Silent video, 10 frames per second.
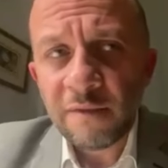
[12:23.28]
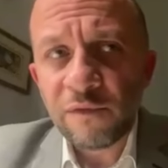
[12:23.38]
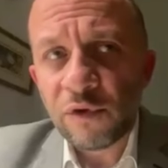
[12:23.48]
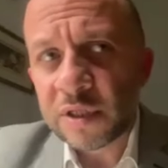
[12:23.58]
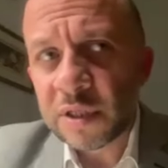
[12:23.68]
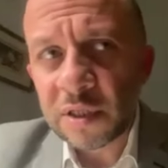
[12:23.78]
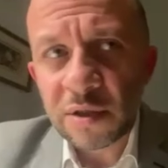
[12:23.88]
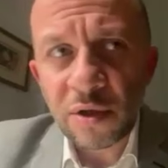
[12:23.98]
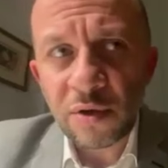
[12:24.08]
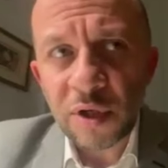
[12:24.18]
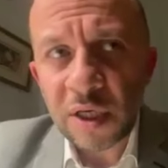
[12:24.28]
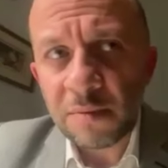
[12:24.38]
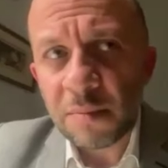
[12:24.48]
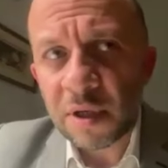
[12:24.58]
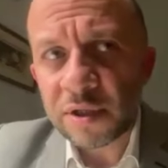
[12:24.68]
voices, that he
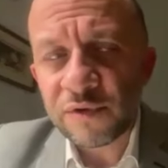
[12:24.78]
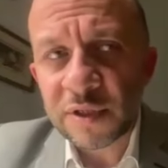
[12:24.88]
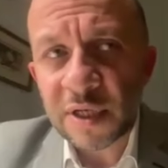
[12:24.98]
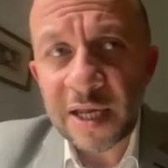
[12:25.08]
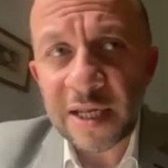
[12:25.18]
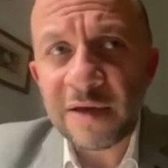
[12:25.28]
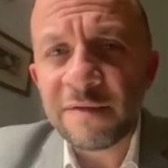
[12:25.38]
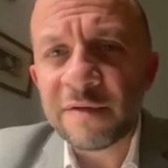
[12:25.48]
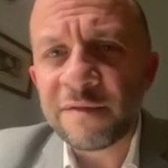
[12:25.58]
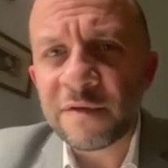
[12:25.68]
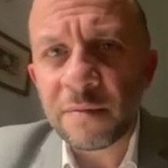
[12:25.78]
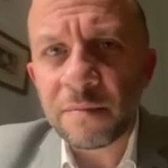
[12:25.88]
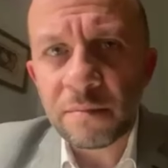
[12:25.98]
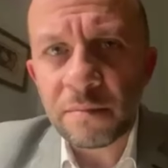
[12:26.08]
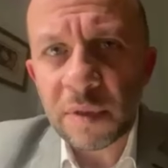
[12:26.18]
must resign, even
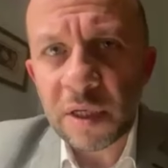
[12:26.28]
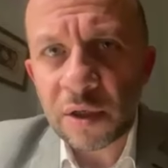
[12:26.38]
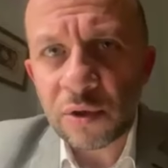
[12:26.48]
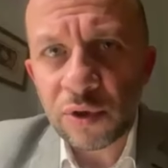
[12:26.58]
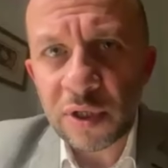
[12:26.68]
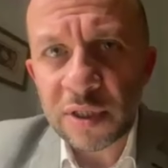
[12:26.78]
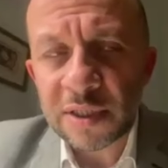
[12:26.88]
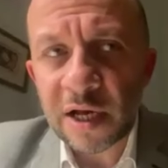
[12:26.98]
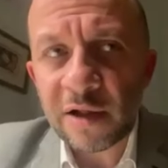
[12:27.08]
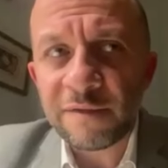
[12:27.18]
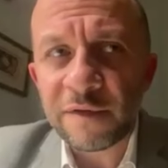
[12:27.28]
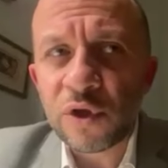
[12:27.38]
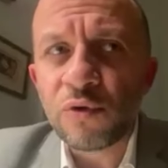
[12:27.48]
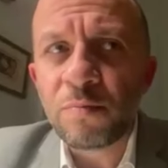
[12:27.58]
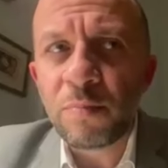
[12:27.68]
from Likud itself.
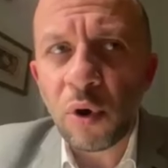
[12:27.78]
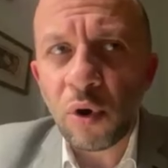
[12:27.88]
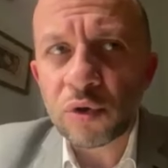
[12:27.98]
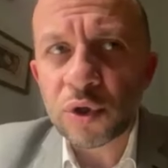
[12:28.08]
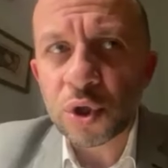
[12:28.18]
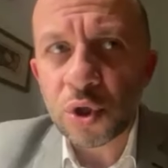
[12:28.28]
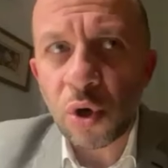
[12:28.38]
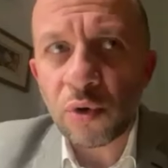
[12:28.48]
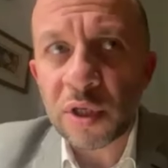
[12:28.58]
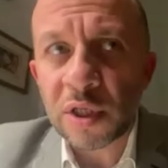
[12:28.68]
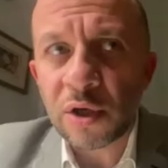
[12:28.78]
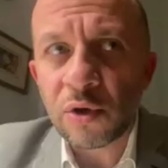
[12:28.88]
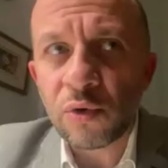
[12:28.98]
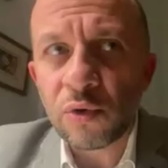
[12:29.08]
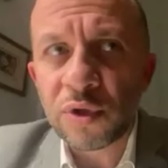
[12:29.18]
New polls show that
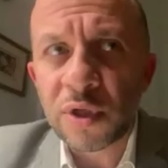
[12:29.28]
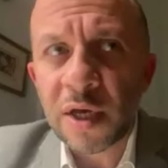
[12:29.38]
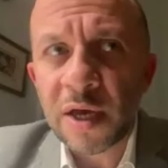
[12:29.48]
Likud